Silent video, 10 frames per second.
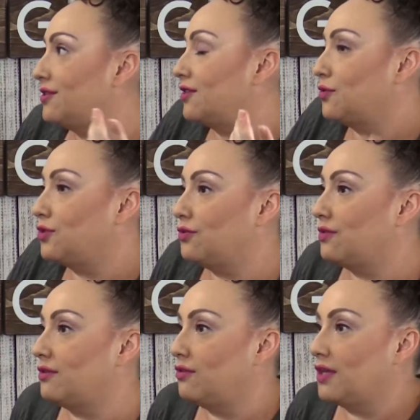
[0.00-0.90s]
that's what you
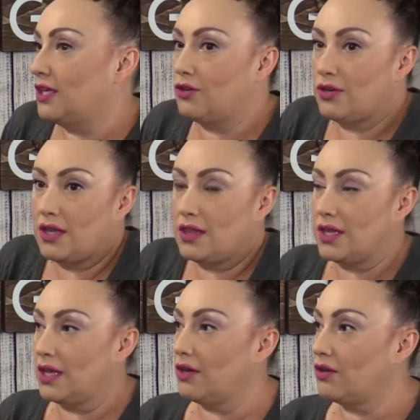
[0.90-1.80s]
you think you're
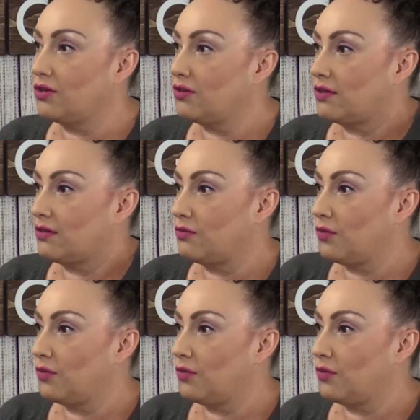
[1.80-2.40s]
nothing. You're just this. If you've